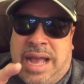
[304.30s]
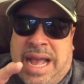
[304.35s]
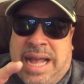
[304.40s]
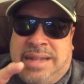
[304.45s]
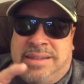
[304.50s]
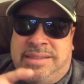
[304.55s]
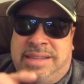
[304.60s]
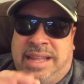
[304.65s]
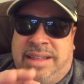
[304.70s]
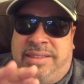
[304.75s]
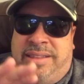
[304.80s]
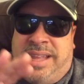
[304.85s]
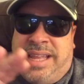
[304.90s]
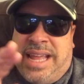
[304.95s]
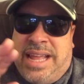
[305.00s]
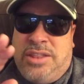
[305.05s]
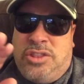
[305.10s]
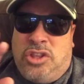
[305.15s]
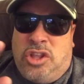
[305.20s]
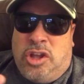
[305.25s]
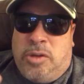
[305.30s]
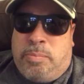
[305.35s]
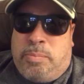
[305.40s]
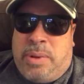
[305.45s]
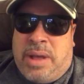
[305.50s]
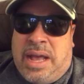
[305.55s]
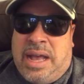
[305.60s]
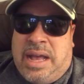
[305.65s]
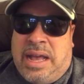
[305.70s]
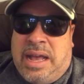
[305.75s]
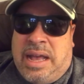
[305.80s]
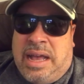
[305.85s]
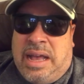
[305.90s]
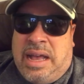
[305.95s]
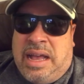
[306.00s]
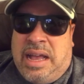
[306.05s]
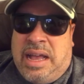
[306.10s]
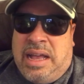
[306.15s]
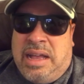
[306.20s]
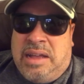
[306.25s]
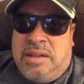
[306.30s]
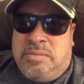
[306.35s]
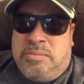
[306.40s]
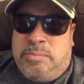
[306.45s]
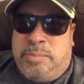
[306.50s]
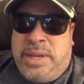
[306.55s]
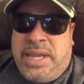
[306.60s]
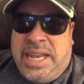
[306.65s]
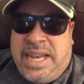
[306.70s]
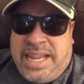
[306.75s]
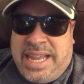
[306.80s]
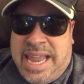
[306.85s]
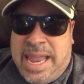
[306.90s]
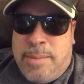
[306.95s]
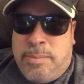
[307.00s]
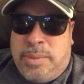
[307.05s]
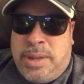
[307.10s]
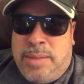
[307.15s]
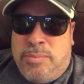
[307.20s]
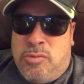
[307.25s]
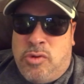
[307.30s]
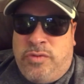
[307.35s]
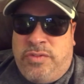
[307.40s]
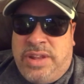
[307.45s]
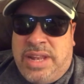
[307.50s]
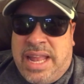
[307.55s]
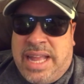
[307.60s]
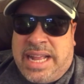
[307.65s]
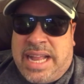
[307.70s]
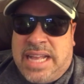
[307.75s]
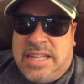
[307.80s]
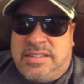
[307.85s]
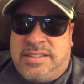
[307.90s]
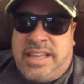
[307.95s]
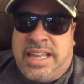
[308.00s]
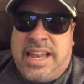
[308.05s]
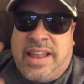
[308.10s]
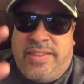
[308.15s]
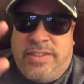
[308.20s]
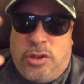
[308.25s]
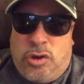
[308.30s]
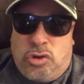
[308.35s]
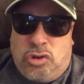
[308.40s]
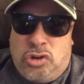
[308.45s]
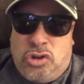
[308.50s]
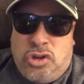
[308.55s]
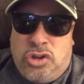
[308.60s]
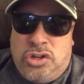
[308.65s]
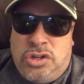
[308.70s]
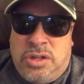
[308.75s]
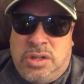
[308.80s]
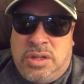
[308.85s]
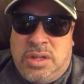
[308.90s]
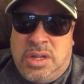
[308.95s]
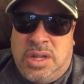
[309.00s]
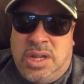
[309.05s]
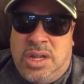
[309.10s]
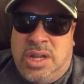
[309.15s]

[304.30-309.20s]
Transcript: and then they end up uh, being a gambling movie, like I said, and they're good.